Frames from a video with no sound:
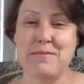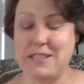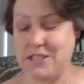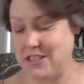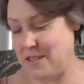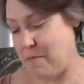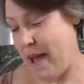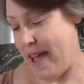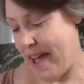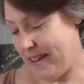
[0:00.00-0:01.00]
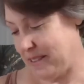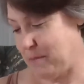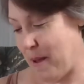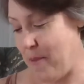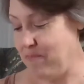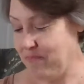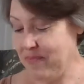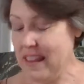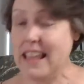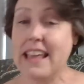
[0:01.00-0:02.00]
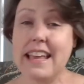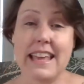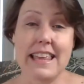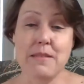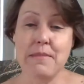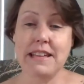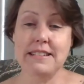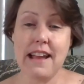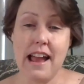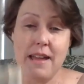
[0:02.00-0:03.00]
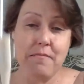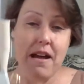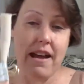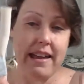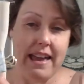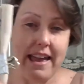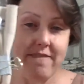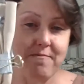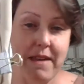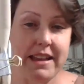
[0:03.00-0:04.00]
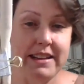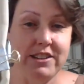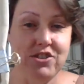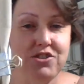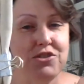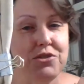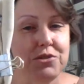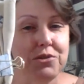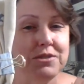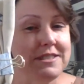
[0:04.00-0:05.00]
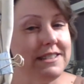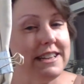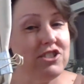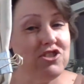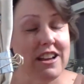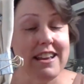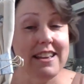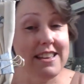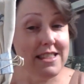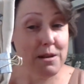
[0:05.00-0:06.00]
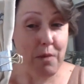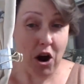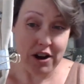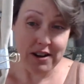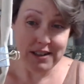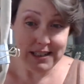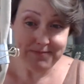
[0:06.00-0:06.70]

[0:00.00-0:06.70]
searching my house. But in the meantime, I have managed to stitch the barn.